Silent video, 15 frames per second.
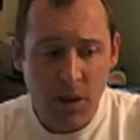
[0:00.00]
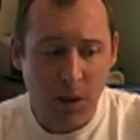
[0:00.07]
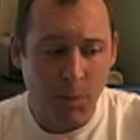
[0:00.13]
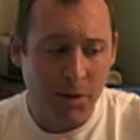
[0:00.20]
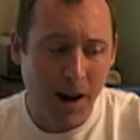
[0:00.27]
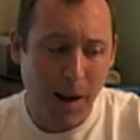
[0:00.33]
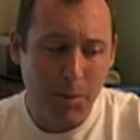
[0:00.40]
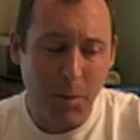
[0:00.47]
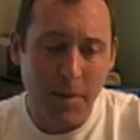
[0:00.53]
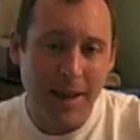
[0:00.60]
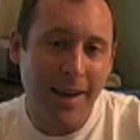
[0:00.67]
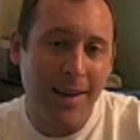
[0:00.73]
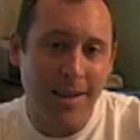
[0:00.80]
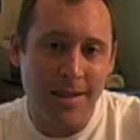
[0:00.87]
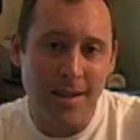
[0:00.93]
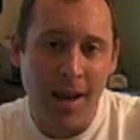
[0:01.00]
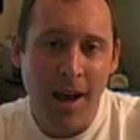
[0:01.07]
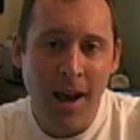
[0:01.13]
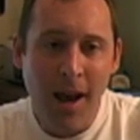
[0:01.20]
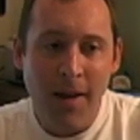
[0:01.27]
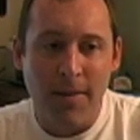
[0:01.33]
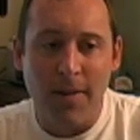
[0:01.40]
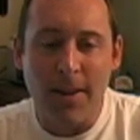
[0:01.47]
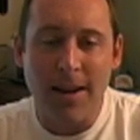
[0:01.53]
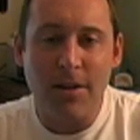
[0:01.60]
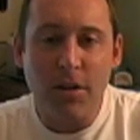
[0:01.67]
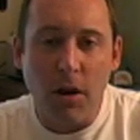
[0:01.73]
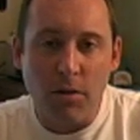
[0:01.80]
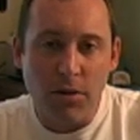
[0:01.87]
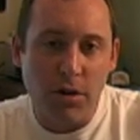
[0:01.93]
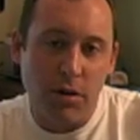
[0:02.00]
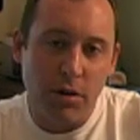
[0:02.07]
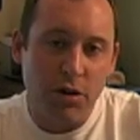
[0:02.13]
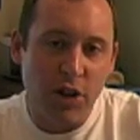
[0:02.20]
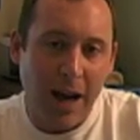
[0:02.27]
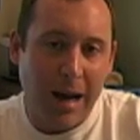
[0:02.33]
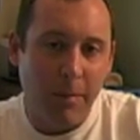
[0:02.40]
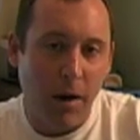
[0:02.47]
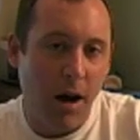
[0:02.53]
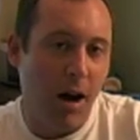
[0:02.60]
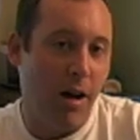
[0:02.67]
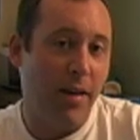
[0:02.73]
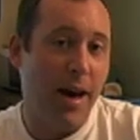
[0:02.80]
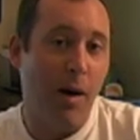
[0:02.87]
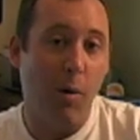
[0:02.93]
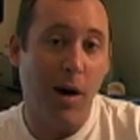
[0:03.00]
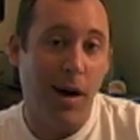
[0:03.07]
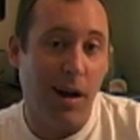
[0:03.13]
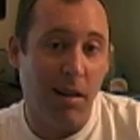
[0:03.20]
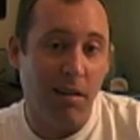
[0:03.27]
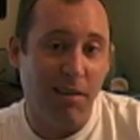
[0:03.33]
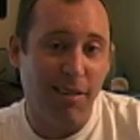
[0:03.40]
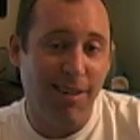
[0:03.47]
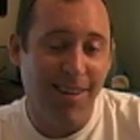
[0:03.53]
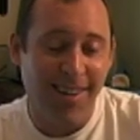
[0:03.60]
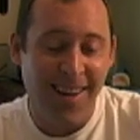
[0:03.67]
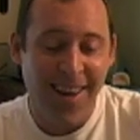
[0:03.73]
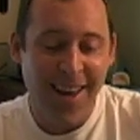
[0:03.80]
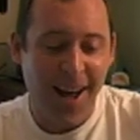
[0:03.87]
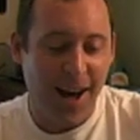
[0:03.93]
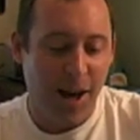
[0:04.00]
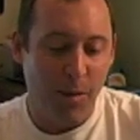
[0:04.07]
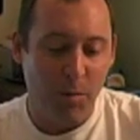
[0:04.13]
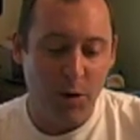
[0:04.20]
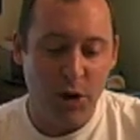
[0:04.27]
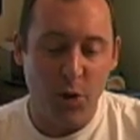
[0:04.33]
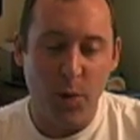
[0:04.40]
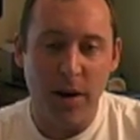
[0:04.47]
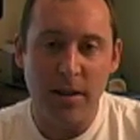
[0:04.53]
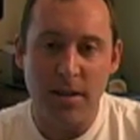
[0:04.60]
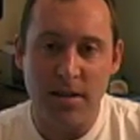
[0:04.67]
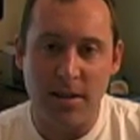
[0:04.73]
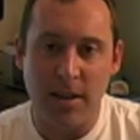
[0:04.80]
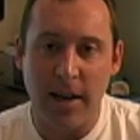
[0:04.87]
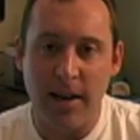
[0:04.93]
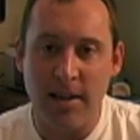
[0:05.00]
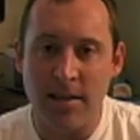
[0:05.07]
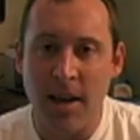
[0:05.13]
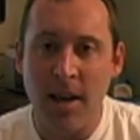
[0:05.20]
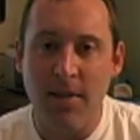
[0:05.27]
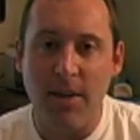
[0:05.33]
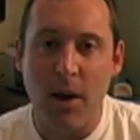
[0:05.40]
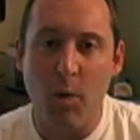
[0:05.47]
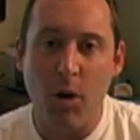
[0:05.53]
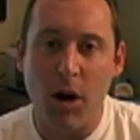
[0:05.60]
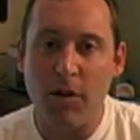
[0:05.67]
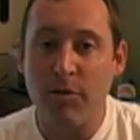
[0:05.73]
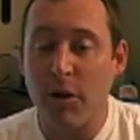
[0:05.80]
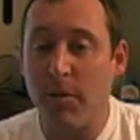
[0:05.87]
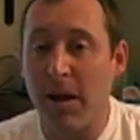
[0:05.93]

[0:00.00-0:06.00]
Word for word: The problem is that they don't do their job all that well. When you read the studies, they work for